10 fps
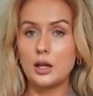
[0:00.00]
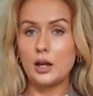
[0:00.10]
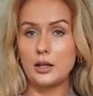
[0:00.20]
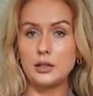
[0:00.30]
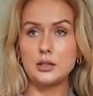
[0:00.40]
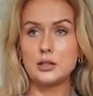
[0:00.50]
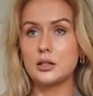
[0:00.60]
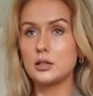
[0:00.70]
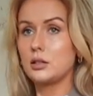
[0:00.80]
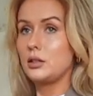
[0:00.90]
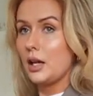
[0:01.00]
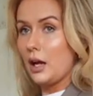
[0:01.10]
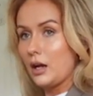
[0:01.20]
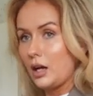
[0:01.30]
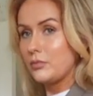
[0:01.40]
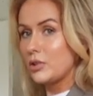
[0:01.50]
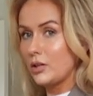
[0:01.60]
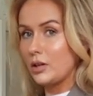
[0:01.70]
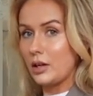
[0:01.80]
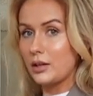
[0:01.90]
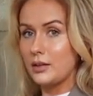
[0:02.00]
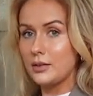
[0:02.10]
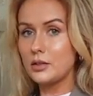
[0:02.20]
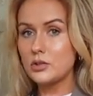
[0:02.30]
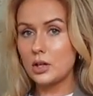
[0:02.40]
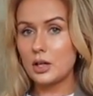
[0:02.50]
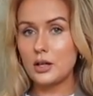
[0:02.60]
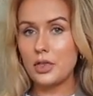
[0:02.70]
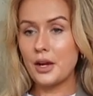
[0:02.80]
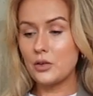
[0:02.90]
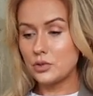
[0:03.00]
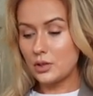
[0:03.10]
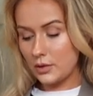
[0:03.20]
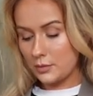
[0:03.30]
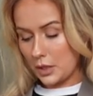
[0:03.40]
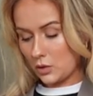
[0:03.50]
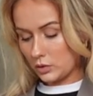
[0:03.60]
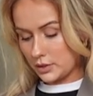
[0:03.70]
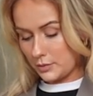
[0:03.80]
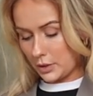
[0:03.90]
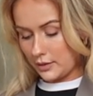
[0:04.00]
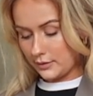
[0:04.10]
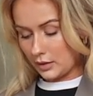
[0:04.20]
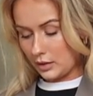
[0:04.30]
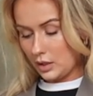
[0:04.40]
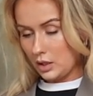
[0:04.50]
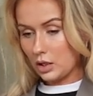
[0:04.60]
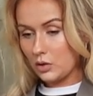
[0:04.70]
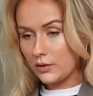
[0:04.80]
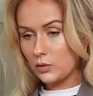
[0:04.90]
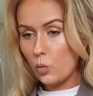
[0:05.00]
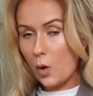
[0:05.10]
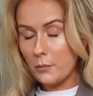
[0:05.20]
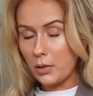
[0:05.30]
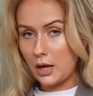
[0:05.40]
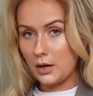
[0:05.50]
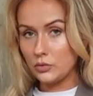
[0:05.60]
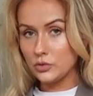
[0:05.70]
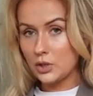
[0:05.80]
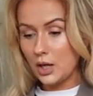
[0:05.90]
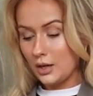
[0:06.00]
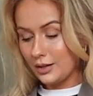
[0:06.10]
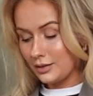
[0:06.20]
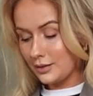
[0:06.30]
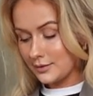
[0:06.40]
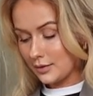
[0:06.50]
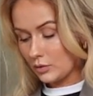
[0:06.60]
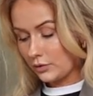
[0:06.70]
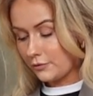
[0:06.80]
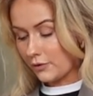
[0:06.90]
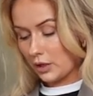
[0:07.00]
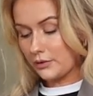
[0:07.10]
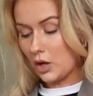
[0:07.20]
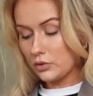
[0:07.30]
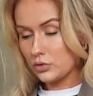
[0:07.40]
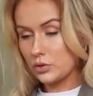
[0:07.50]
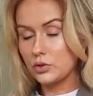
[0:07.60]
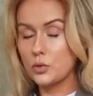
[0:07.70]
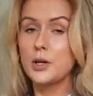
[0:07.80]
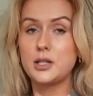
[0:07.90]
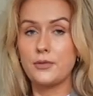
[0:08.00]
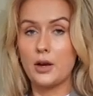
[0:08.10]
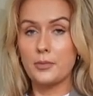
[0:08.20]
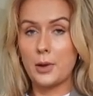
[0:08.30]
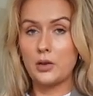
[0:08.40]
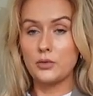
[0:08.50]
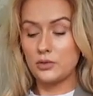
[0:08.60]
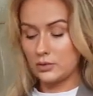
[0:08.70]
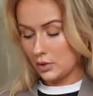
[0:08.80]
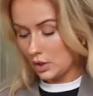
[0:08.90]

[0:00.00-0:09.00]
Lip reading: And yeah, I'm sorry, like this looks like a 1,000 times better quality blazer. I got this for £1 and this sells for £525.